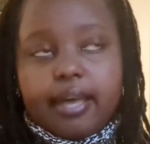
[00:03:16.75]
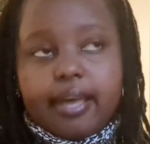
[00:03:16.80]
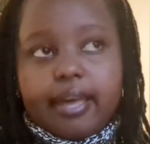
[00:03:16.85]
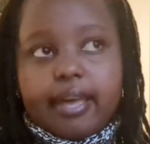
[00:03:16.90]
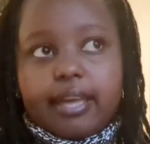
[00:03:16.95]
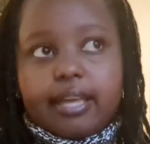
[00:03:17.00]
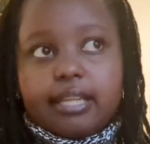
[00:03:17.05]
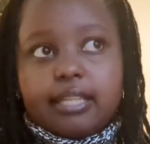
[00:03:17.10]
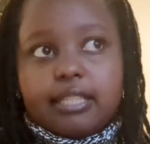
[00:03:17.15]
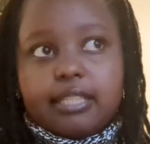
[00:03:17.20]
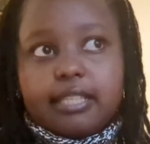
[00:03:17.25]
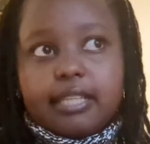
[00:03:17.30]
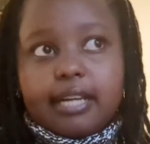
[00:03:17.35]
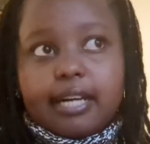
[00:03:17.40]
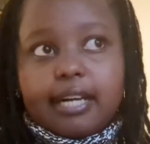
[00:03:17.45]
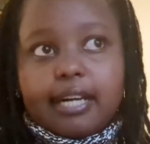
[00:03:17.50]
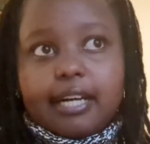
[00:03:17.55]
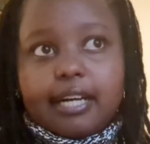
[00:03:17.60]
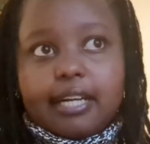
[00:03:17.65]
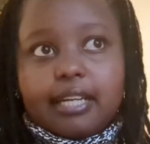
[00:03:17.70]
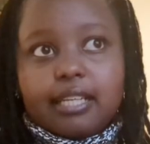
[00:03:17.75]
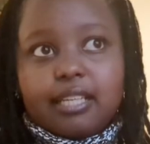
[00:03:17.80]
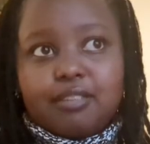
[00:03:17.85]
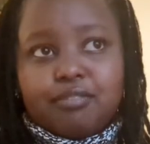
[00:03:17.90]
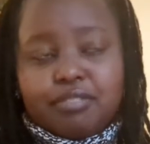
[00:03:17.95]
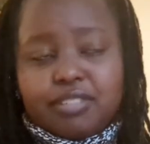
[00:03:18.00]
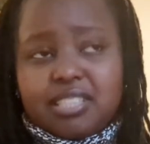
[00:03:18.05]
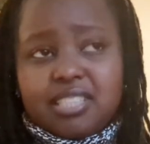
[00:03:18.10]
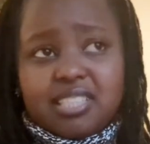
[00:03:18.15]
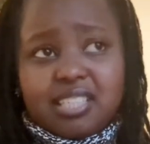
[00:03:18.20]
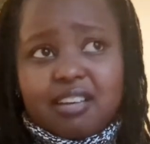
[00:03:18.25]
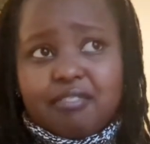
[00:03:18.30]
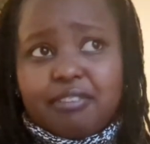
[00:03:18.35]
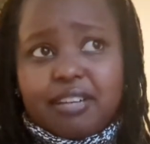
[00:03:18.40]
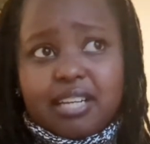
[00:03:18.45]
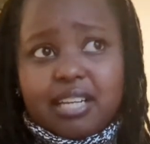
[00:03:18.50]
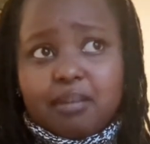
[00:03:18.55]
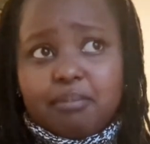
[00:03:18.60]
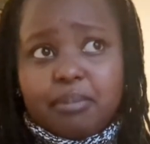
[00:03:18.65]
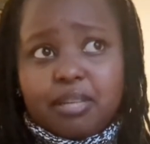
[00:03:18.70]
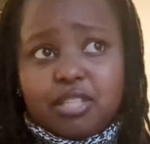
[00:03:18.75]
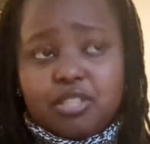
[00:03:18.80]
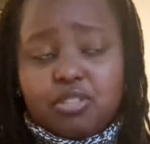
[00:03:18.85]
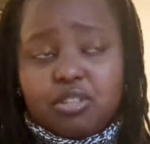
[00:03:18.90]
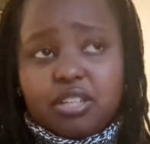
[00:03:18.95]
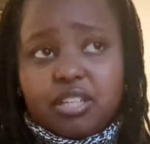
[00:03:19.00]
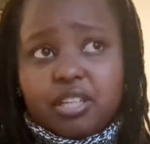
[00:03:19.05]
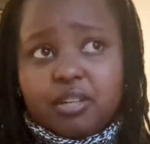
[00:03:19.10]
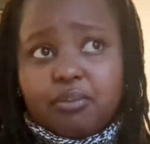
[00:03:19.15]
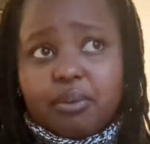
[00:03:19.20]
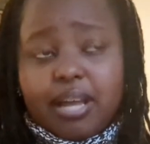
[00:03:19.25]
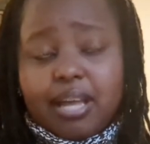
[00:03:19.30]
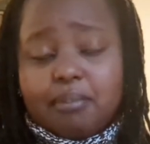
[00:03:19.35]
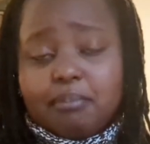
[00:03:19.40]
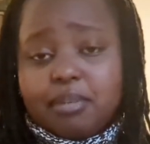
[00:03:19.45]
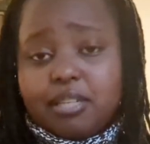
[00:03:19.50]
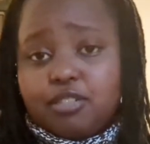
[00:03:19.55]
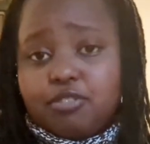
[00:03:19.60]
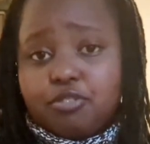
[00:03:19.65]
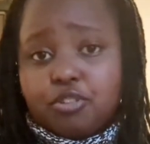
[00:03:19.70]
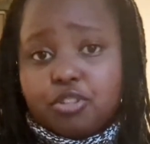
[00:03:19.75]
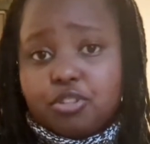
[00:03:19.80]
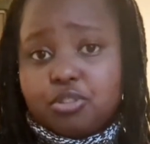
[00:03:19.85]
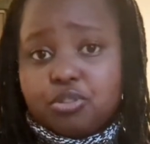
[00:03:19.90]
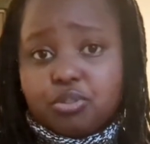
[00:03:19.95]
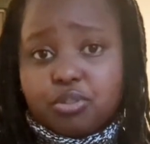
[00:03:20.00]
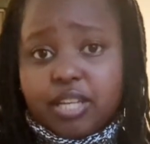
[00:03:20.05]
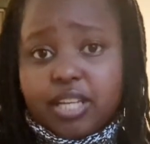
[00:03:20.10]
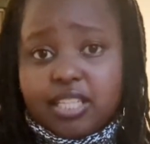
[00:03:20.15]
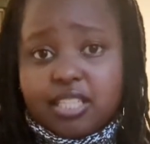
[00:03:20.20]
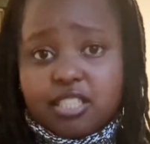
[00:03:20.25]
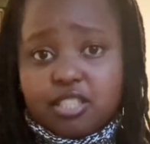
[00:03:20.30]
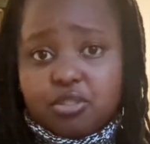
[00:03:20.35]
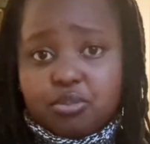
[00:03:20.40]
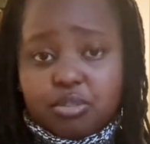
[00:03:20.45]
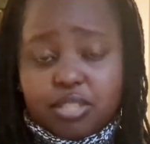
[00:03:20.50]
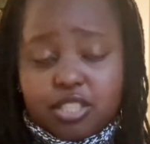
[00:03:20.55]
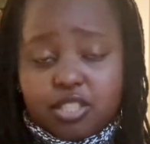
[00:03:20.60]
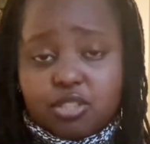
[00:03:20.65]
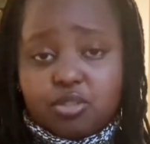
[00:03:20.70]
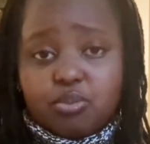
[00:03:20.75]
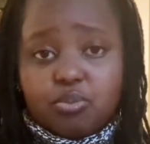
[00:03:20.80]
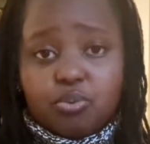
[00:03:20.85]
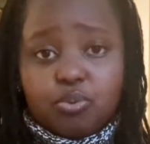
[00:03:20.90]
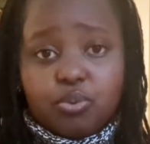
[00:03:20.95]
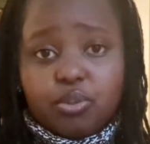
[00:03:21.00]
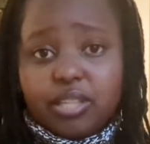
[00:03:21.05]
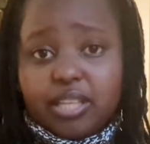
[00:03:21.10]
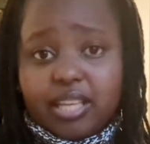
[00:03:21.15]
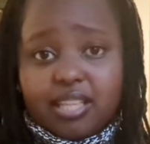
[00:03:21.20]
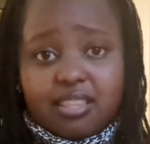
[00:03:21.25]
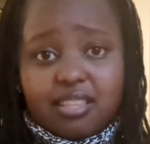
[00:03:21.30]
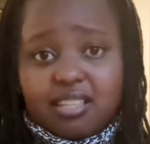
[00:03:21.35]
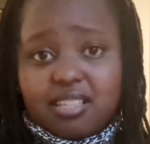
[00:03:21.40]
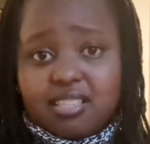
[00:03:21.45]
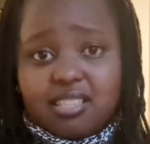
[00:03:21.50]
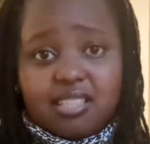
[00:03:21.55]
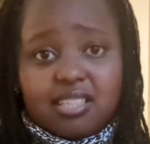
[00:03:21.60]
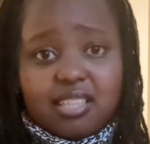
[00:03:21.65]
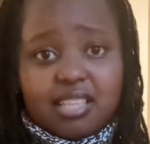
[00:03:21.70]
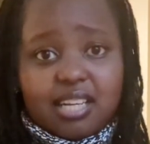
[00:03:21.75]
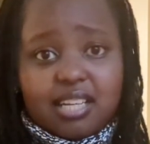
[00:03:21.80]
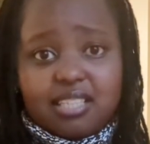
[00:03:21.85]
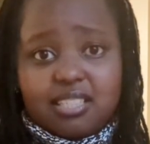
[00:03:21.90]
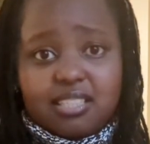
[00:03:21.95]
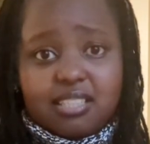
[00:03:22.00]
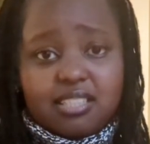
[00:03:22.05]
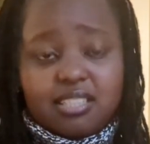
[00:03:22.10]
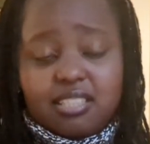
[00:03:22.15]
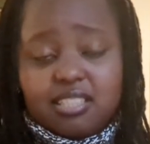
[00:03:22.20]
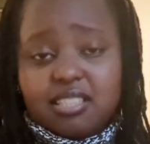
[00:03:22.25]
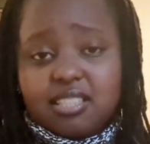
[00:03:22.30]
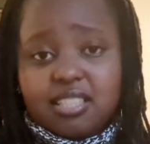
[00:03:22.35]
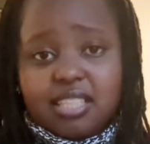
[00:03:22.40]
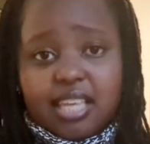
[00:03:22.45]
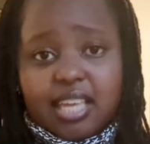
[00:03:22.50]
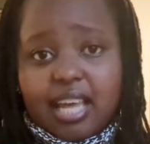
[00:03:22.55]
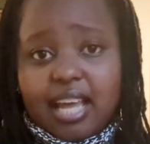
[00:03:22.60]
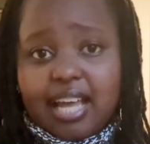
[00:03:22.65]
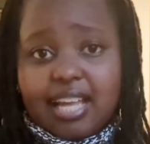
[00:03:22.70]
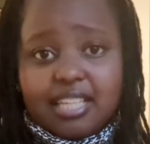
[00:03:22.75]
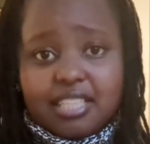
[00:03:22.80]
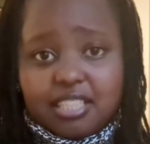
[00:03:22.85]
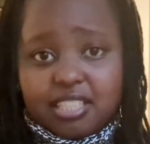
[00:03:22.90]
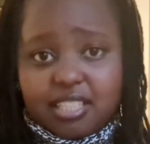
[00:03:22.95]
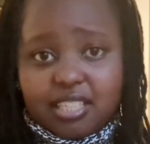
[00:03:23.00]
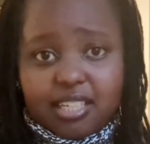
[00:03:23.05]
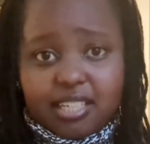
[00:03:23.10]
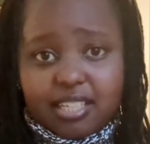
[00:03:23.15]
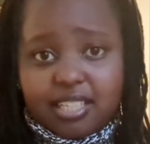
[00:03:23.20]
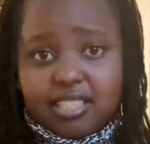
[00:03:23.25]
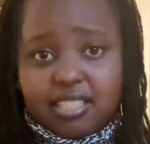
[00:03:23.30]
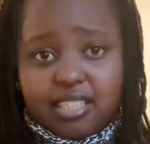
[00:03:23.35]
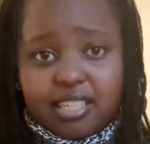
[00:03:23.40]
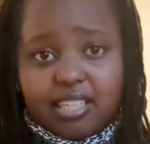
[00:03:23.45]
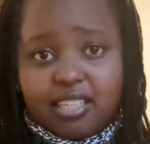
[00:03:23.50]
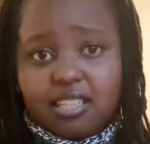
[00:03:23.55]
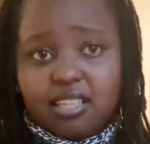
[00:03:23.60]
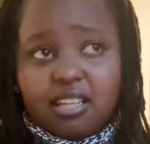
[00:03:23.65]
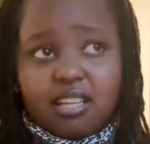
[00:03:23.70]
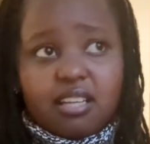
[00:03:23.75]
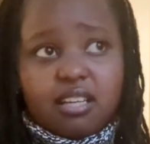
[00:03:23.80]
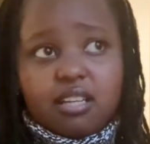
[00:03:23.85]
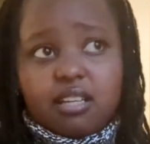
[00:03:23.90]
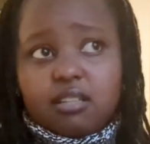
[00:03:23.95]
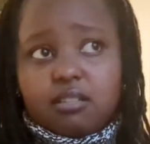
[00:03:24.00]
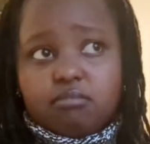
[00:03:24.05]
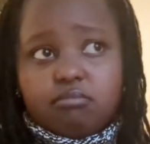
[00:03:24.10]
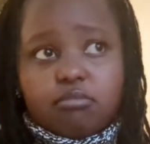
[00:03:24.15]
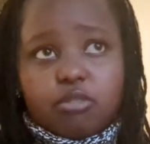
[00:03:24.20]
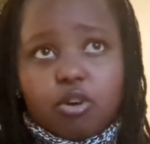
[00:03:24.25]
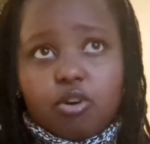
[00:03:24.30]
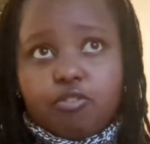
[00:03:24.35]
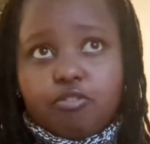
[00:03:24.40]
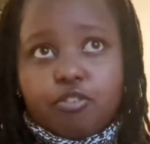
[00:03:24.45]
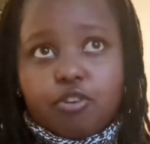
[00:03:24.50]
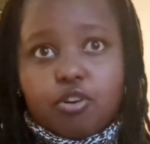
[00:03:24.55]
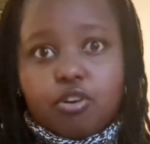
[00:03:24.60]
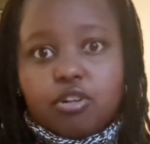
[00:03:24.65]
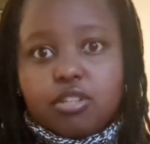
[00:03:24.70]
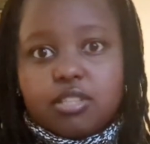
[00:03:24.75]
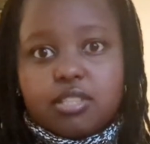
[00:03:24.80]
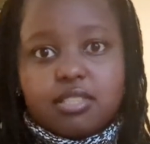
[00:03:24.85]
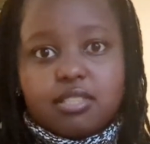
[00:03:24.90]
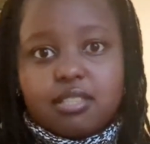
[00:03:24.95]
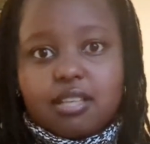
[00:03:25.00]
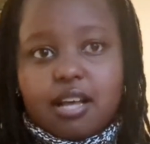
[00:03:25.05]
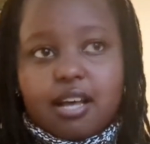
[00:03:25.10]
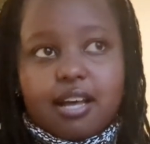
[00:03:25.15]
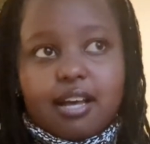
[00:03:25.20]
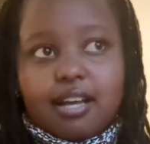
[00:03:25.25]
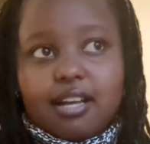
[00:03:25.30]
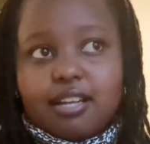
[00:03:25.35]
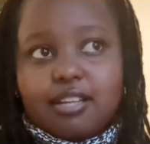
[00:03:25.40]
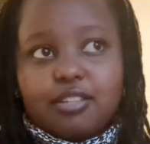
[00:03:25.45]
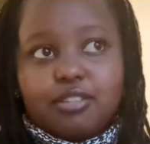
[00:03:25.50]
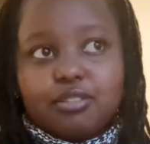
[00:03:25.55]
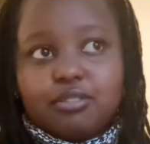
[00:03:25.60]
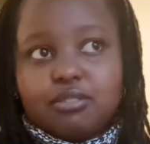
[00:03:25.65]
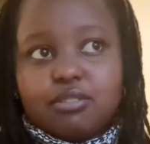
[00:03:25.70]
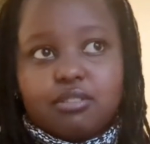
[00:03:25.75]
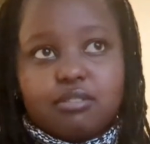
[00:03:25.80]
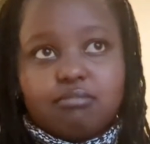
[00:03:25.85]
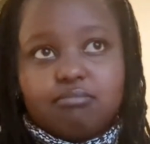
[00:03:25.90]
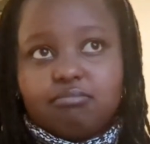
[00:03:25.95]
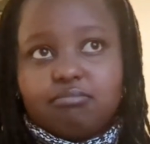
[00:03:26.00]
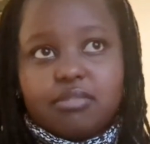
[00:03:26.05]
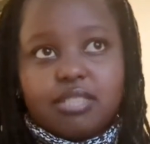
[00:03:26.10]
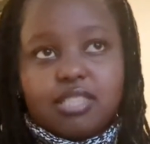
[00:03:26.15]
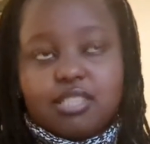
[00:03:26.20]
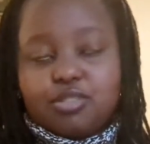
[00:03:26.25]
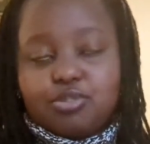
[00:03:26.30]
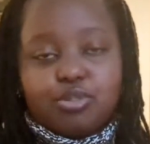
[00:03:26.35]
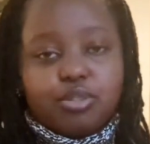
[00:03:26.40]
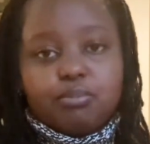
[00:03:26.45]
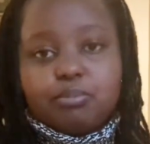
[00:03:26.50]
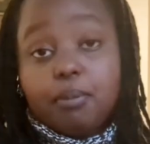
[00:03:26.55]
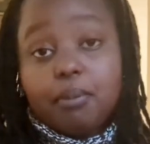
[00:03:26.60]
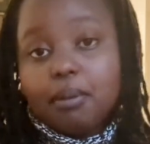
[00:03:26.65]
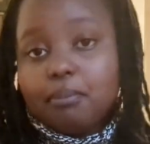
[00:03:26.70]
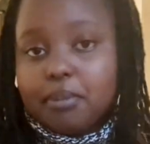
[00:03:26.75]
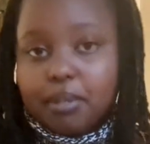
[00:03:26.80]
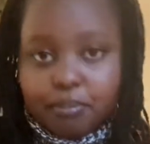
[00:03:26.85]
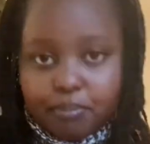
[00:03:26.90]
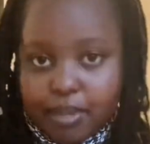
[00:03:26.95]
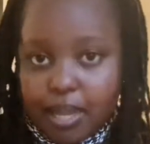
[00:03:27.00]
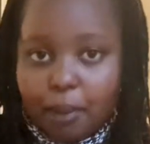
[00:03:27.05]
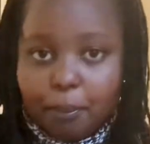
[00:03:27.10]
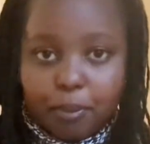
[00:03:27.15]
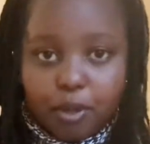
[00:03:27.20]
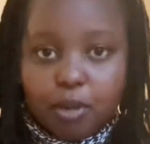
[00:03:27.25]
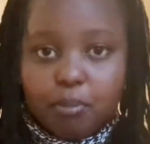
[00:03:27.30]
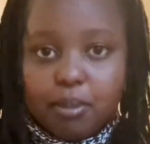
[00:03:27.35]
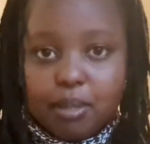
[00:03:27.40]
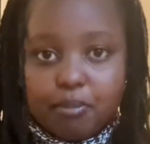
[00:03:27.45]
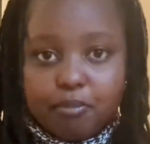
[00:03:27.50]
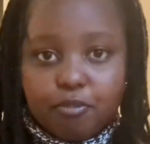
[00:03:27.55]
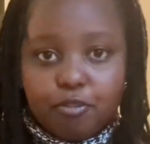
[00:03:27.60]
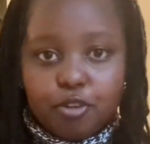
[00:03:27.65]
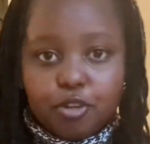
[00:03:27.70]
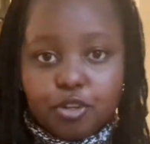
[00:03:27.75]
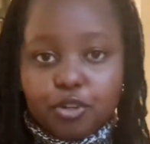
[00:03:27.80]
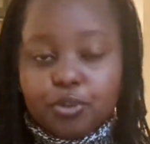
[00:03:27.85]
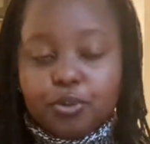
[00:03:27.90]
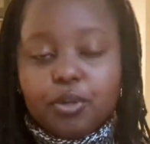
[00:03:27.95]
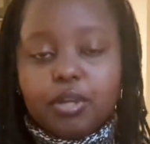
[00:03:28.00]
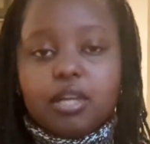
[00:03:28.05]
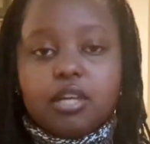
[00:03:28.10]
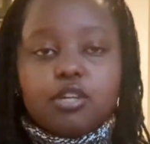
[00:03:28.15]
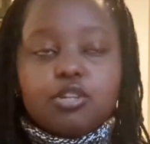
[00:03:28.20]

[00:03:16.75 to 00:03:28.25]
And if it is a fundamental requirement for you to get into the school and they see that it's just AI generated, of course it will probably be a problem for you.